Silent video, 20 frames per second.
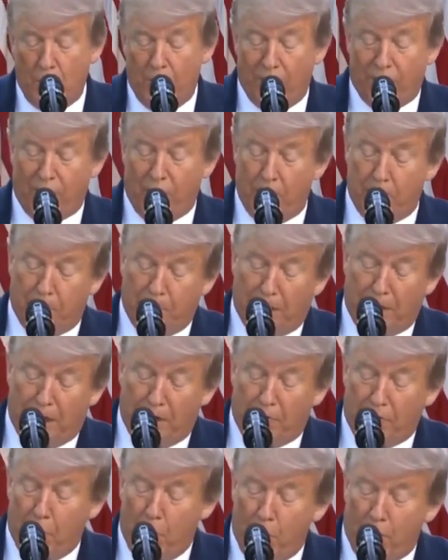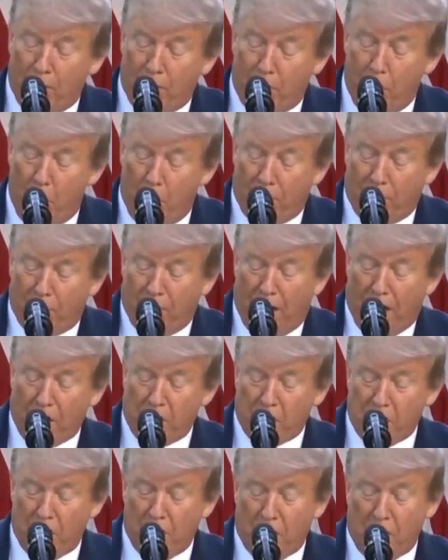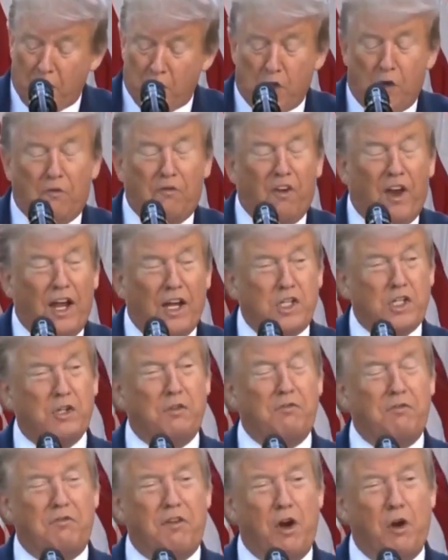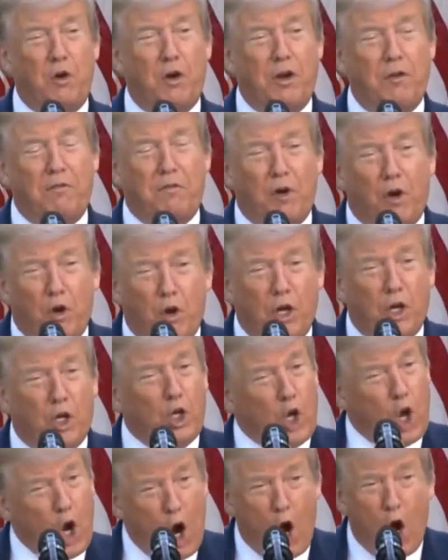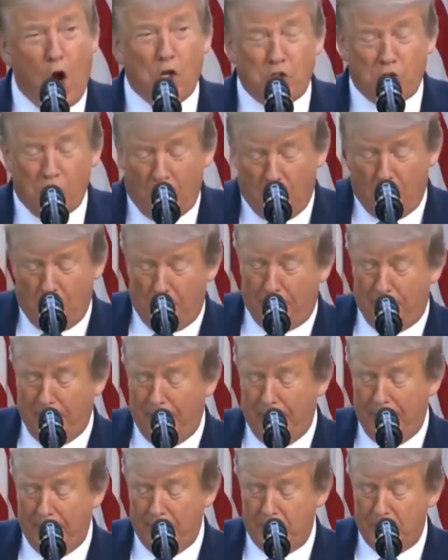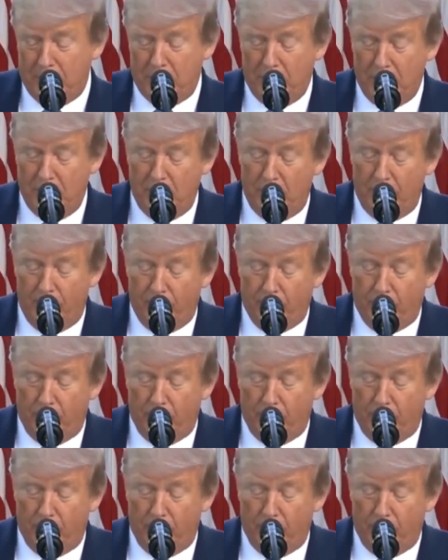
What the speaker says: We have completed 44 flights, and these are flights of very, very large airplanes,